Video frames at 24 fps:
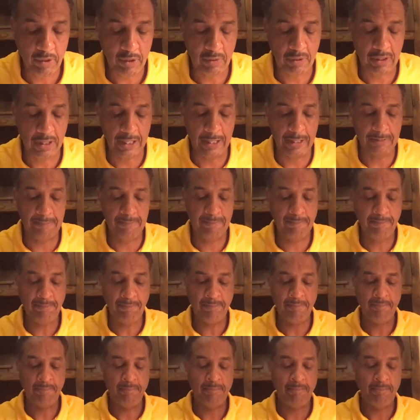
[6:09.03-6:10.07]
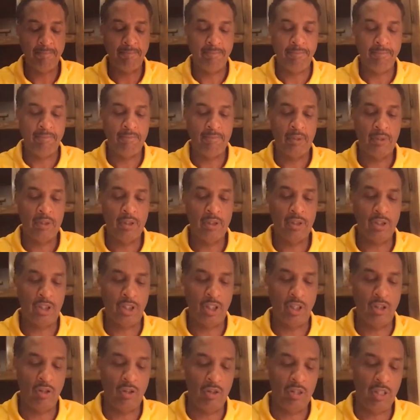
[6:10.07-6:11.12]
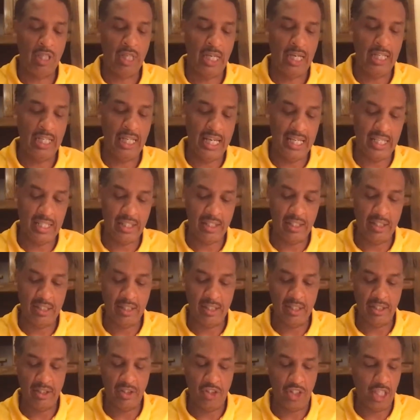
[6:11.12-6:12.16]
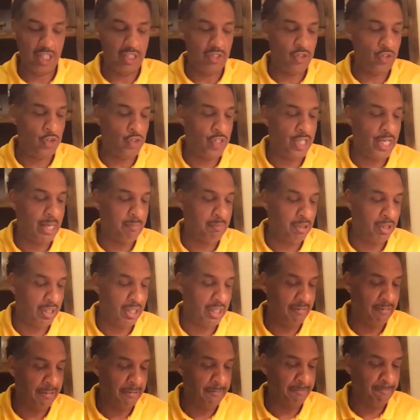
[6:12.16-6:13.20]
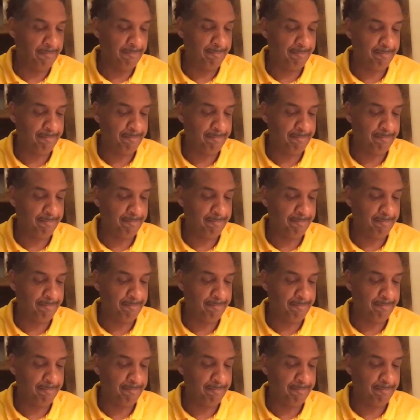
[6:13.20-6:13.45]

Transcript: Okay? So I like Genesis chapter 11.